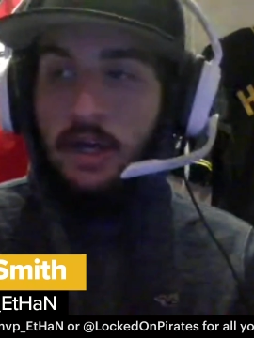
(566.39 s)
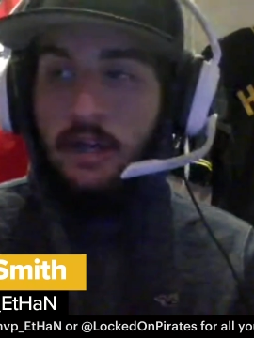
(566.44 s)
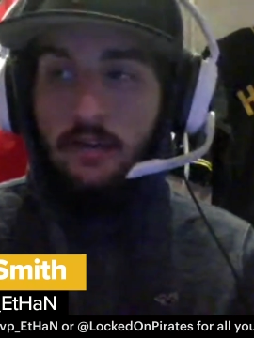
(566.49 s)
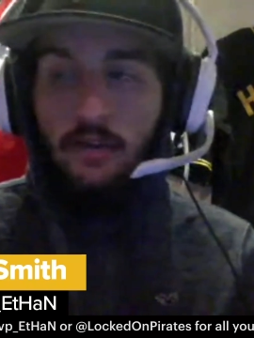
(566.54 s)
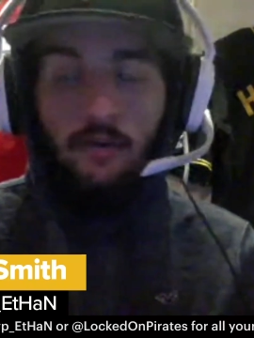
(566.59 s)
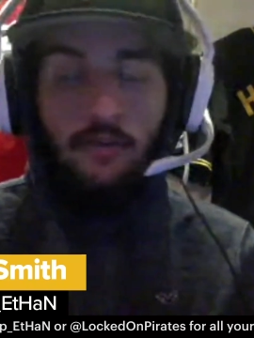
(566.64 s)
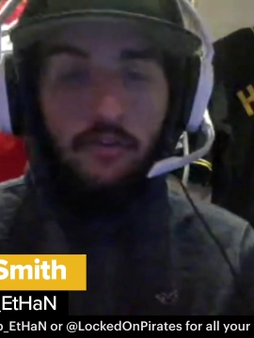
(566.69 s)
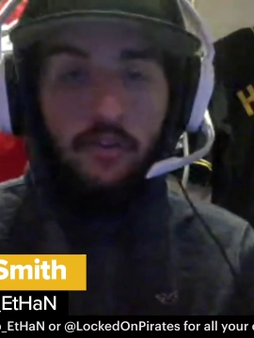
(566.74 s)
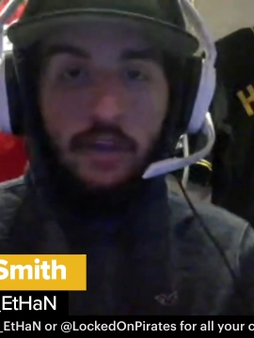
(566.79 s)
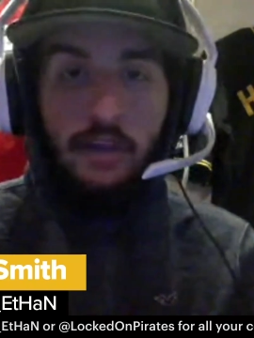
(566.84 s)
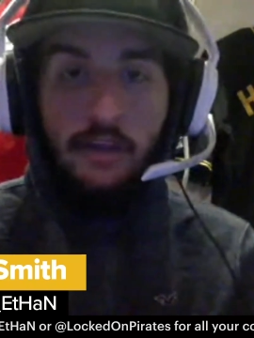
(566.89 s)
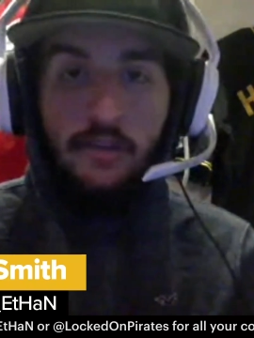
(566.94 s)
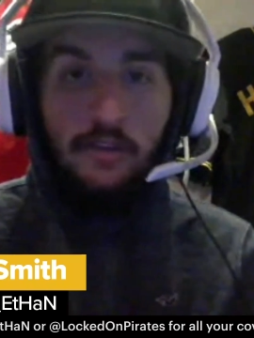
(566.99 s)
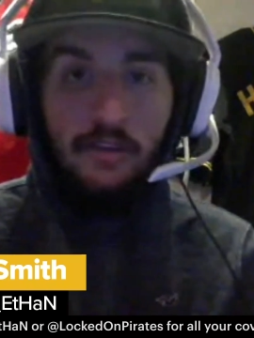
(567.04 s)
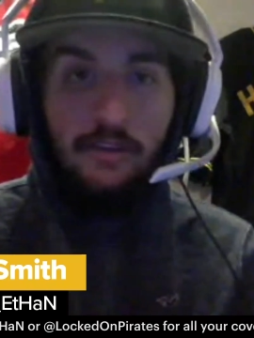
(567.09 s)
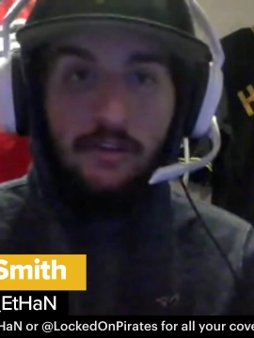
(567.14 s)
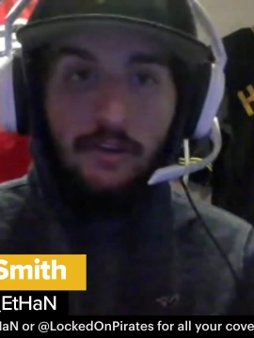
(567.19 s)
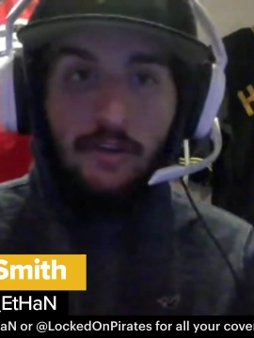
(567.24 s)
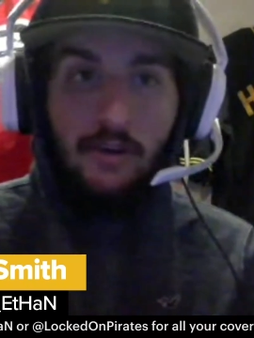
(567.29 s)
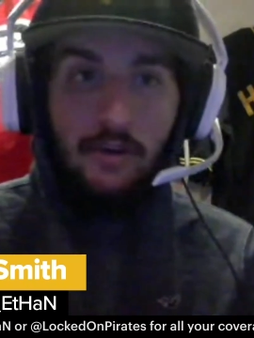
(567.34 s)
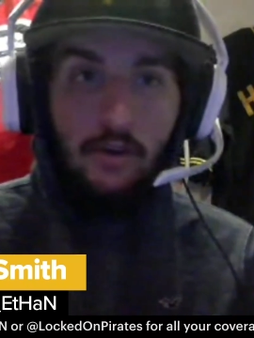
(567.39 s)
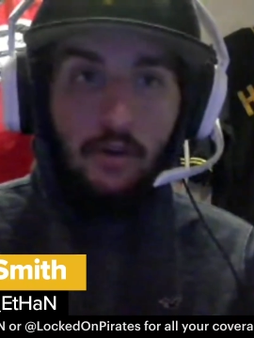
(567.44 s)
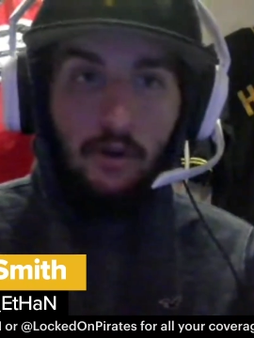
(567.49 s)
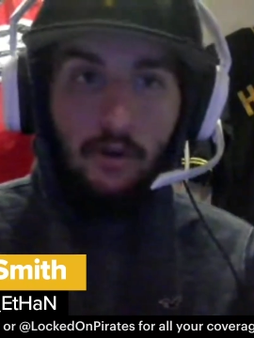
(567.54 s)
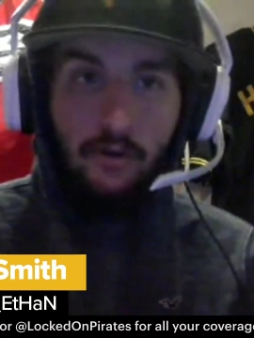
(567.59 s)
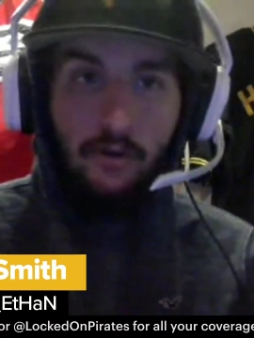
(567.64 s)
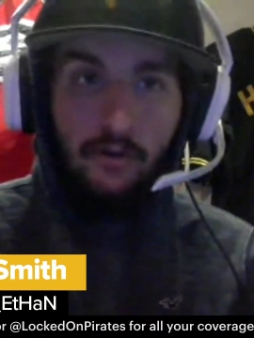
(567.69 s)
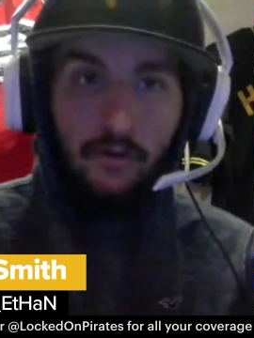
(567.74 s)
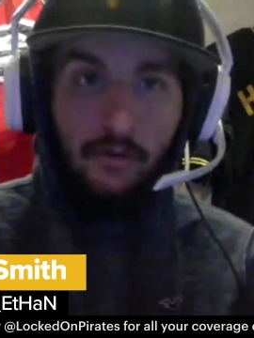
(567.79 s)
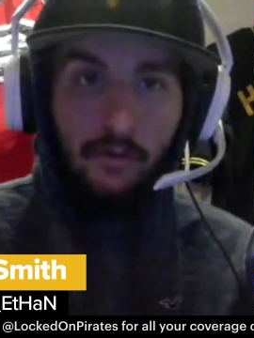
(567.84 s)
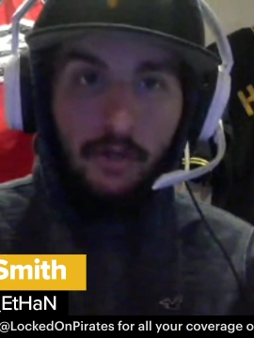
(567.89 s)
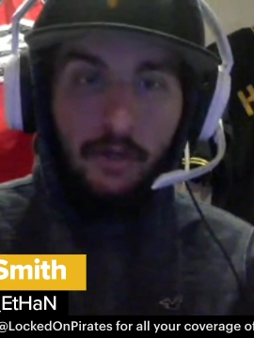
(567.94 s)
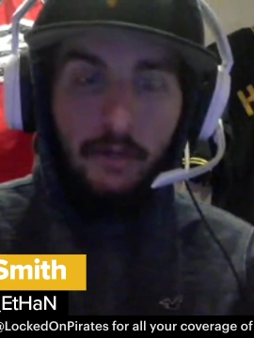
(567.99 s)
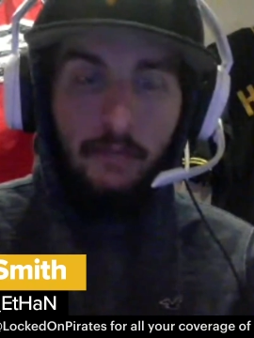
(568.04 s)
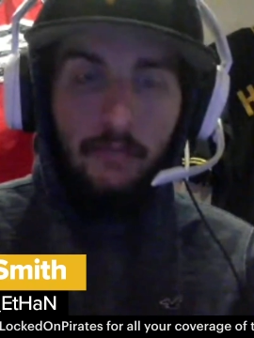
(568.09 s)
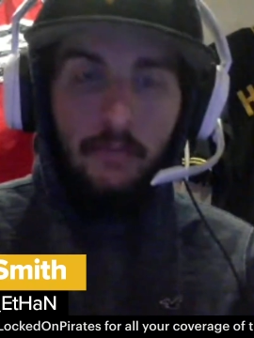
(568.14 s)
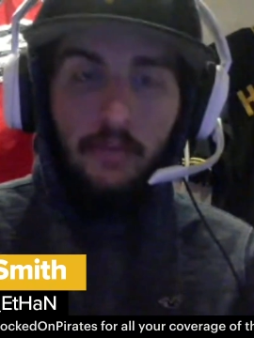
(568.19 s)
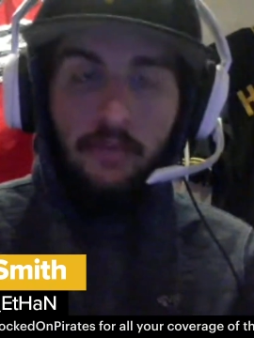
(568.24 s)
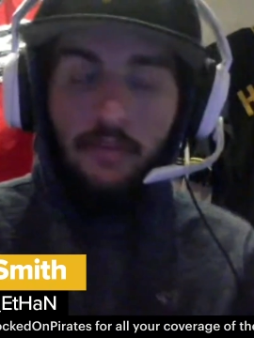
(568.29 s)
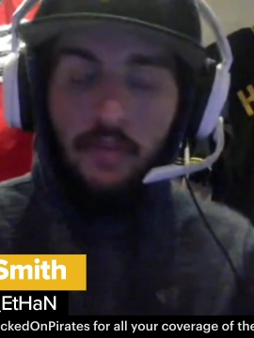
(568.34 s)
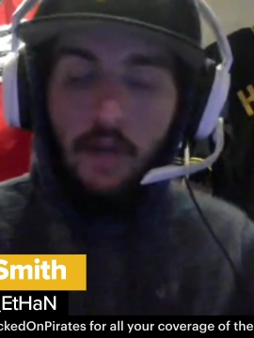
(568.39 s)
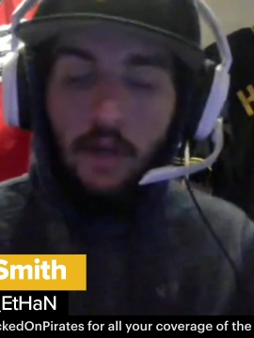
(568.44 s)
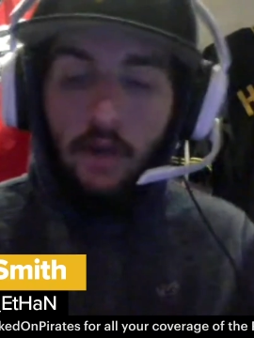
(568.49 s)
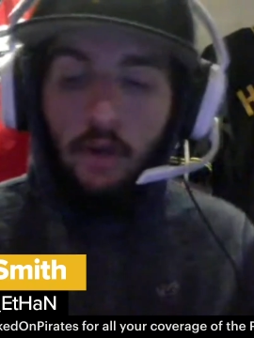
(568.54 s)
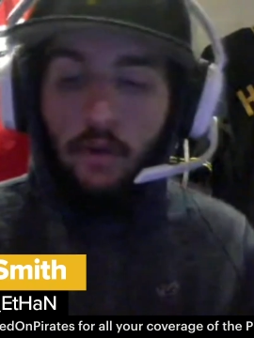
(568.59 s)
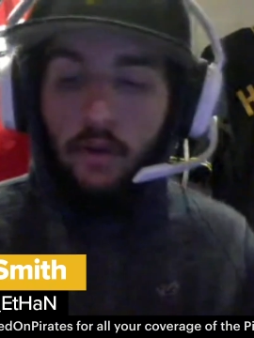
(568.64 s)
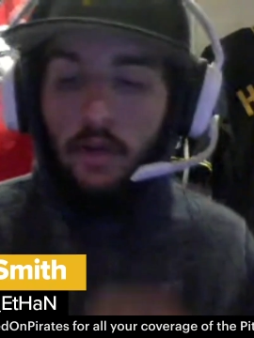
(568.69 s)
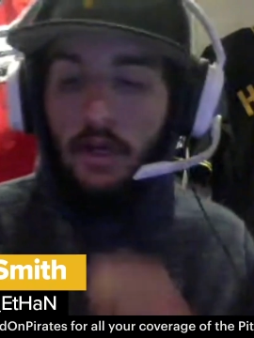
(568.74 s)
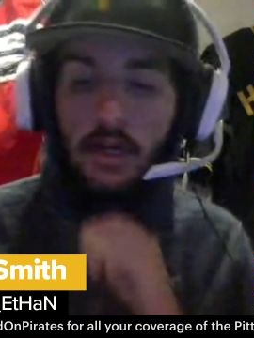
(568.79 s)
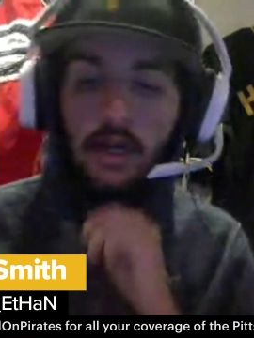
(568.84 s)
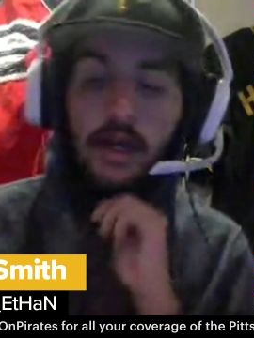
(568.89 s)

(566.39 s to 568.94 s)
There's things he's going to learn from him. So